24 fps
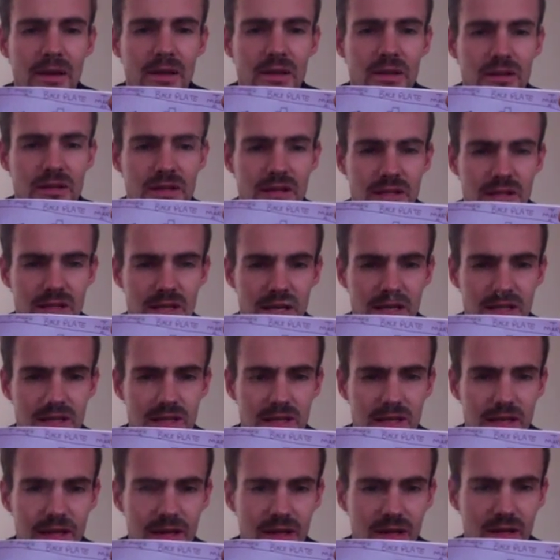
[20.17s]
There's a size
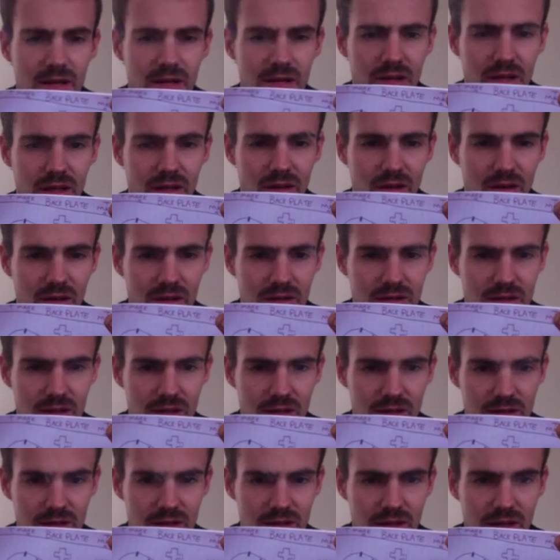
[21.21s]
10 that locks
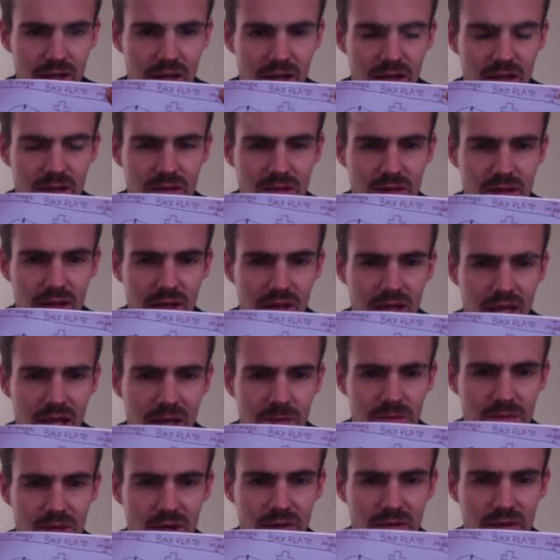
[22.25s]
this gear onto the
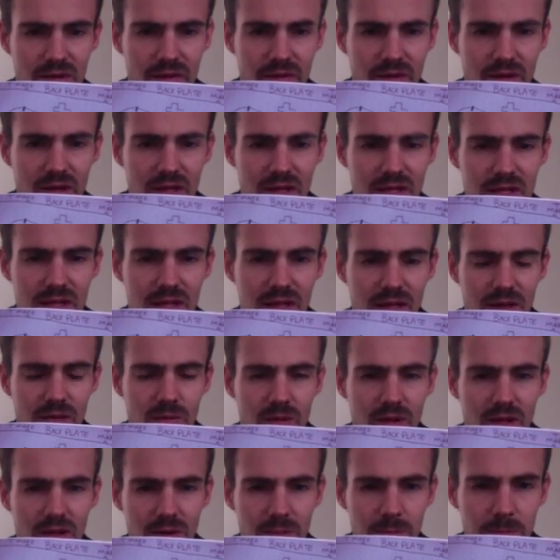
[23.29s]
camshaft. If you're hitting that with
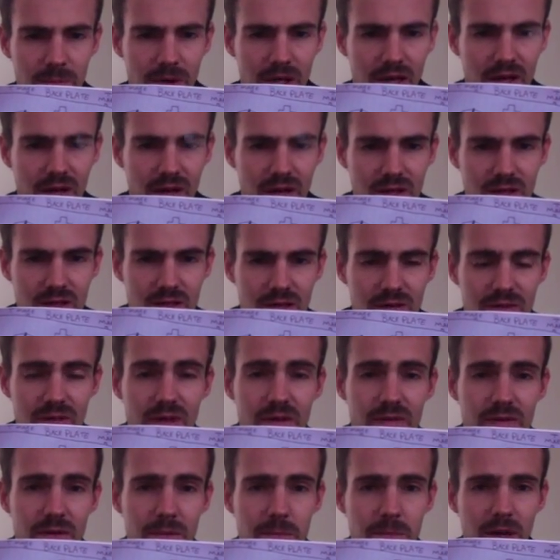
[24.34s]
an impact wrench, even
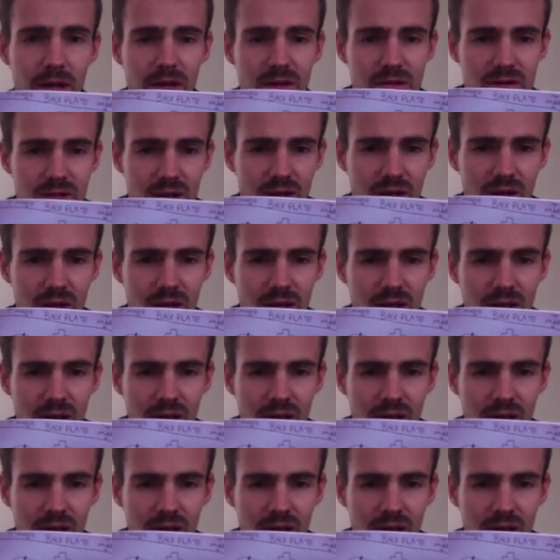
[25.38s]
if the belt's on,